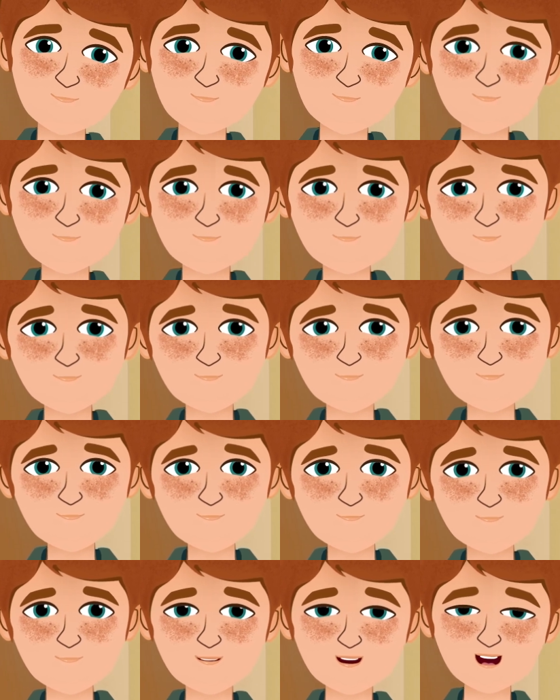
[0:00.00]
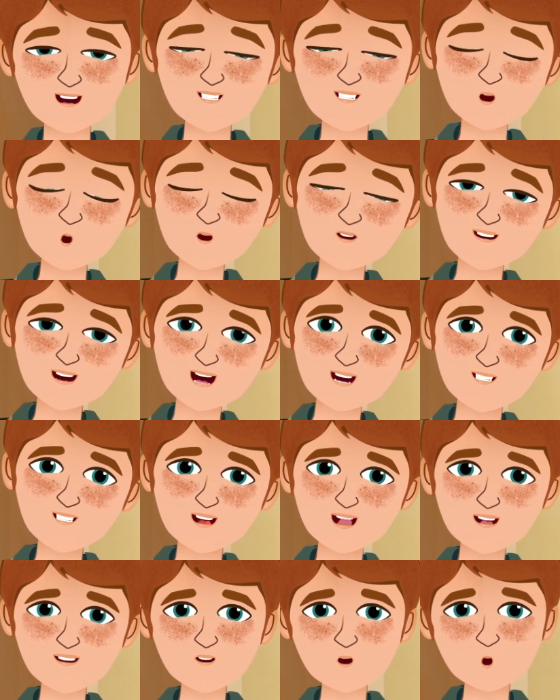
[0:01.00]
and said that she had
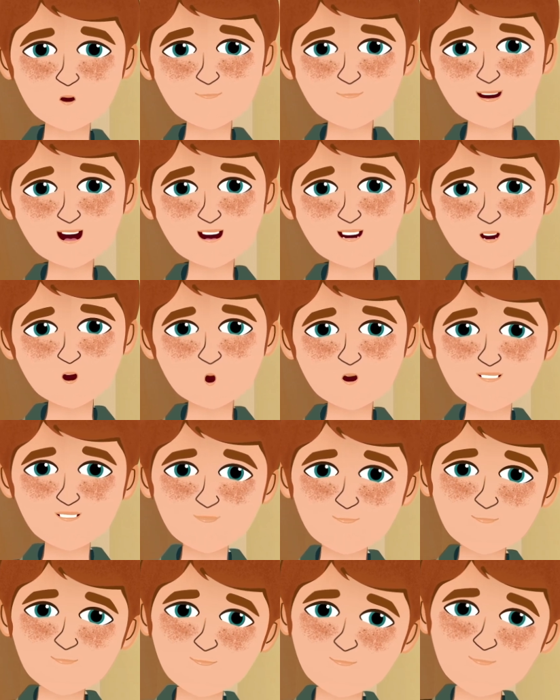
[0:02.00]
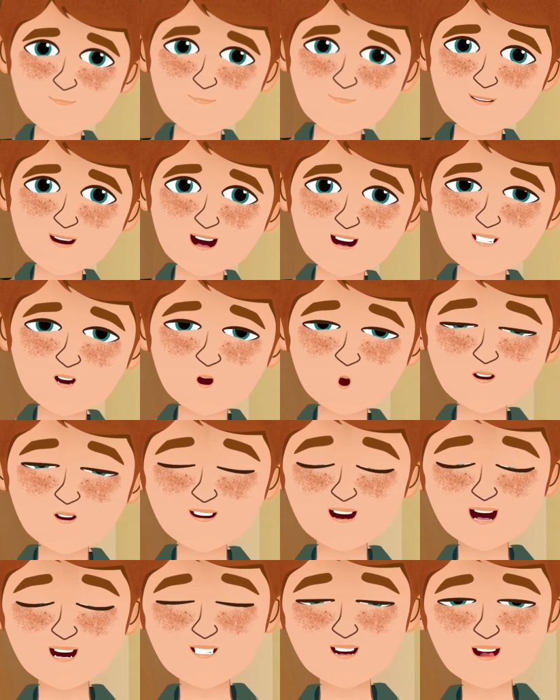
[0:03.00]
arranged the scene at the wedding to make me
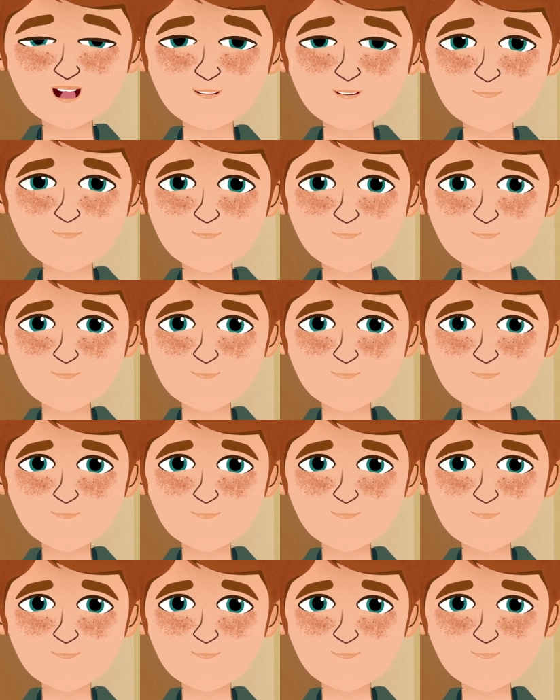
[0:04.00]
hate her,